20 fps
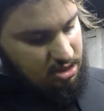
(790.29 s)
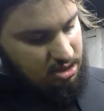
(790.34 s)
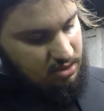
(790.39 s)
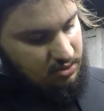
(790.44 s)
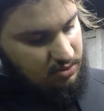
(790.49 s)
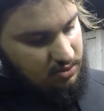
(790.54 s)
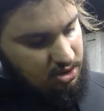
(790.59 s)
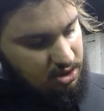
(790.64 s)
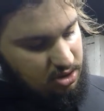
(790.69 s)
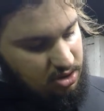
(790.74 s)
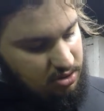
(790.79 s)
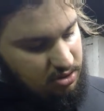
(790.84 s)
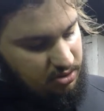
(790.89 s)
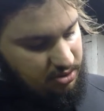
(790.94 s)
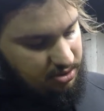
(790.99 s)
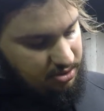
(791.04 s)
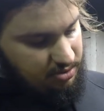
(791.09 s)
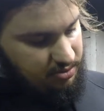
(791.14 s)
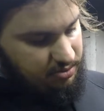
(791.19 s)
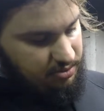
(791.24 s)
it's
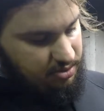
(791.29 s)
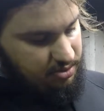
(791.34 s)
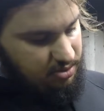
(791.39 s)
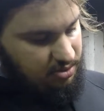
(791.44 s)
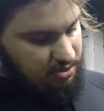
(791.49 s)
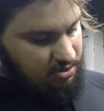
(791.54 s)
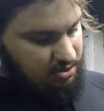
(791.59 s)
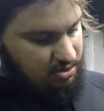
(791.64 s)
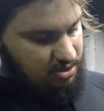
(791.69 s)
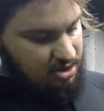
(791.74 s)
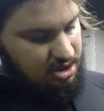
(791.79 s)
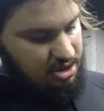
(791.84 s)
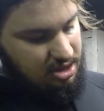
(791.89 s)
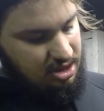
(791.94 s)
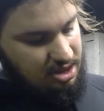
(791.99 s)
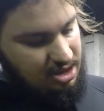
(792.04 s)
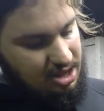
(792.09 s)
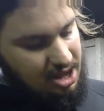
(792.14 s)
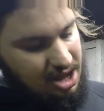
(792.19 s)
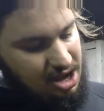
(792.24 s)

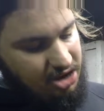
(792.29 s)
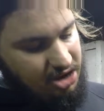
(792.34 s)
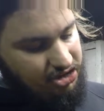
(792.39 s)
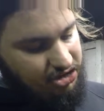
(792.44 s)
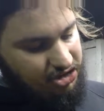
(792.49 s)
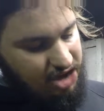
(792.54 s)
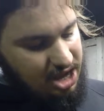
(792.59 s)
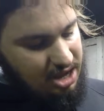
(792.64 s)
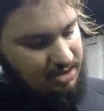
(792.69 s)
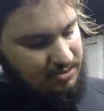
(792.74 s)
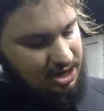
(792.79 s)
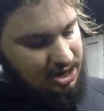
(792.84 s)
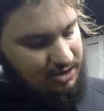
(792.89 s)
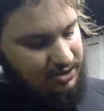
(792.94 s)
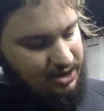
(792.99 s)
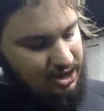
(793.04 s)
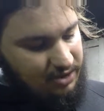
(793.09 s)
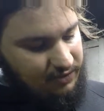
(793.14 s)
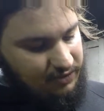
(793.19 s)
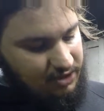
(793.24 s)
kind of jammed in
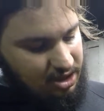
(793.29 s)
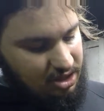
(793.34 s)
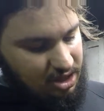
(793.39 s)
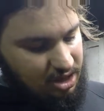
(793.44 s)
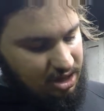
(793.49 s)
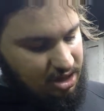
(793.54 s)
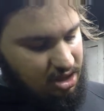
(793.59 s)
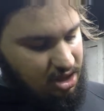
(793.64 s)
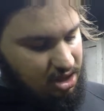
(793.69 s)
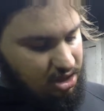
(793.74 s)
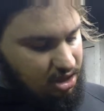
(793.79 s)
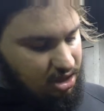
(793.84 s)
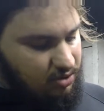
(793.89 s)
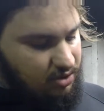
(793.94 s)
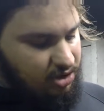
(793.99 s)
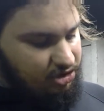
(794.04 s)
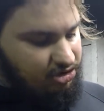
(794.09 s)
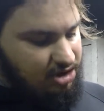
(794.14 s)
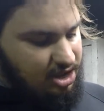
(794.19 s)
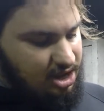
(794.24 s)
there. It feels like it's all
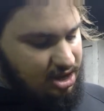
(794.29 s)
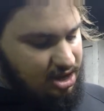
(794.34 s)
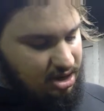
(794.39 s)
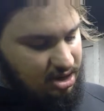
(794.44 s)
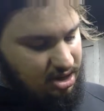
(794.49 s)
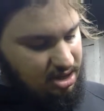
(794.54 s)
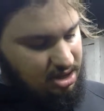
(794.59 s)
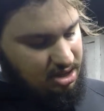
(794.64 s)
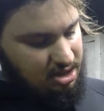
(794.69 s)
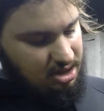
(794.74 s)
squished in.